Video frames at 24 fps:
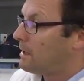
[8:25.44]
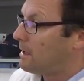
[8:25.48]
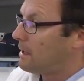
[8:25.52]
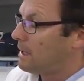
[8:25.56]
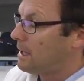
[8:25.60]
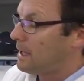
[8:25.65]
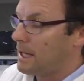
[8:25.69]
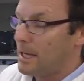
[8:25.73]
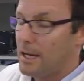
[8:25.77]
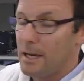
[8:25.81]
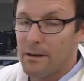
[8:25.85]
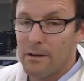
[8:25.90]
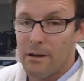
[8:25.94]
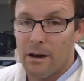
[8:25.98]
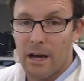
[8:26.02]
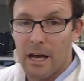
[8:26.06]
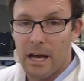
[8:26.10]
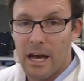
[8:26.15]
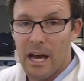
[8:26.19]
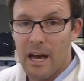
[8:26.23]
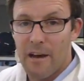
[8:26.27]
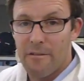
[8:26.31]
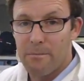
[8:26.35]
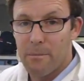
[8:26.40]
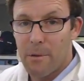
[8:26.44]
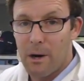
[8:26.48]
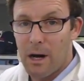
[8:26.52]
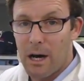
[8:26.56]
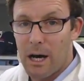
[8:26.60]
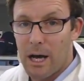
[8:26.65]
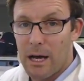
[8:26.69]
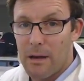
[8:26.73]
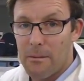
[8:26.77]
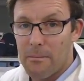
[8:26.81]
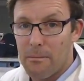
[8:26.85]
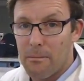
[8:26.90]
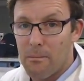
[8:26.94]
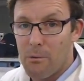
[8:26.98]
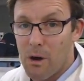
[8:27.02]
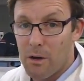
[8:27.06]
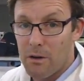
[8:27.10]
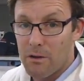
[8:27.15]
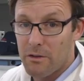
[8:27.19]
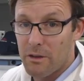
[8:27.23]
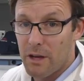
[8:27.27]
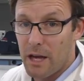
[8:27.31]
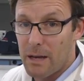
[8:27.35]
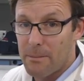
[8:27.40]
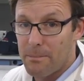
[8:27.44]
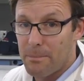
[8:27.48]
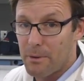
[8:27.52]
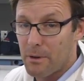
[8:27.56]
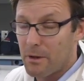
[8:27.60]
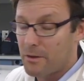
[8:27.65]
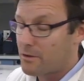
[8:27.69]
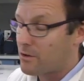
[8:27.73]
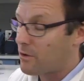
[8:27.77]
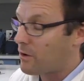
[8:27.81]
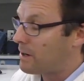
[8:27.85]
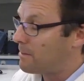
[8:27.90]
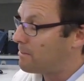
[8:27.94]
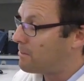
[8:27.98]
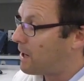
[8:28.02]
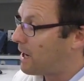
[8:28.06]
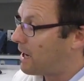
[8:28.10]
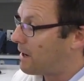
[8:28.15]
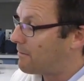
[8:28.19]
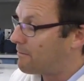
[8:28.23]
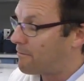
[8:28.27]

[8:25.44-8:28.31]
Here I have my my